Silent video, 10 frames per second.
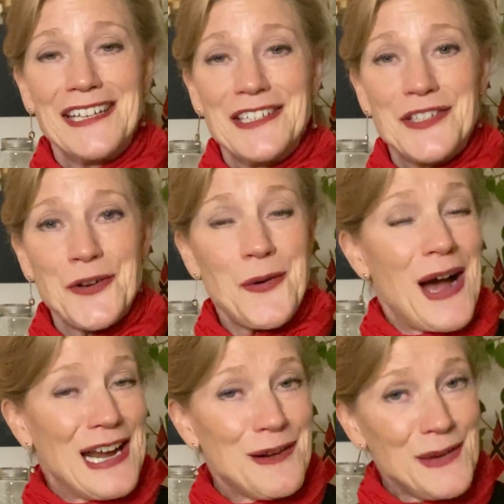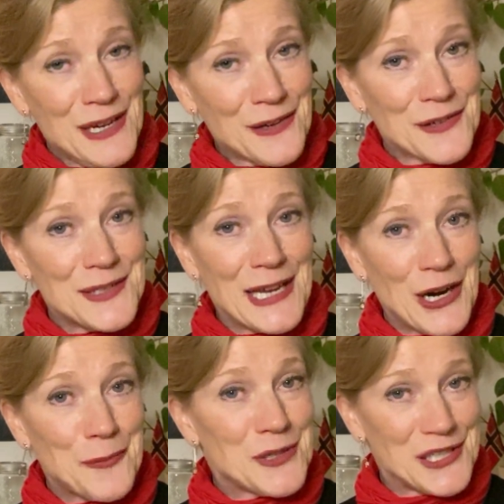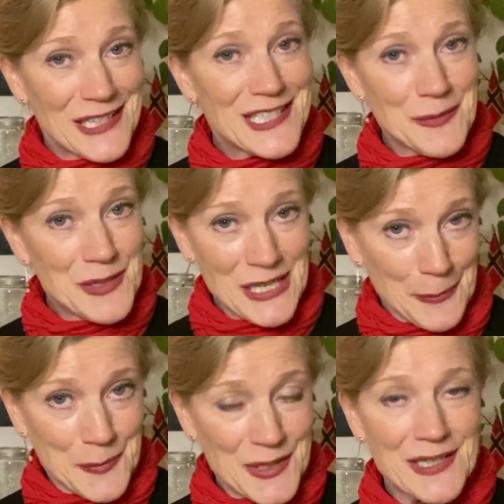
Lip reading: So I am here to help shed some tips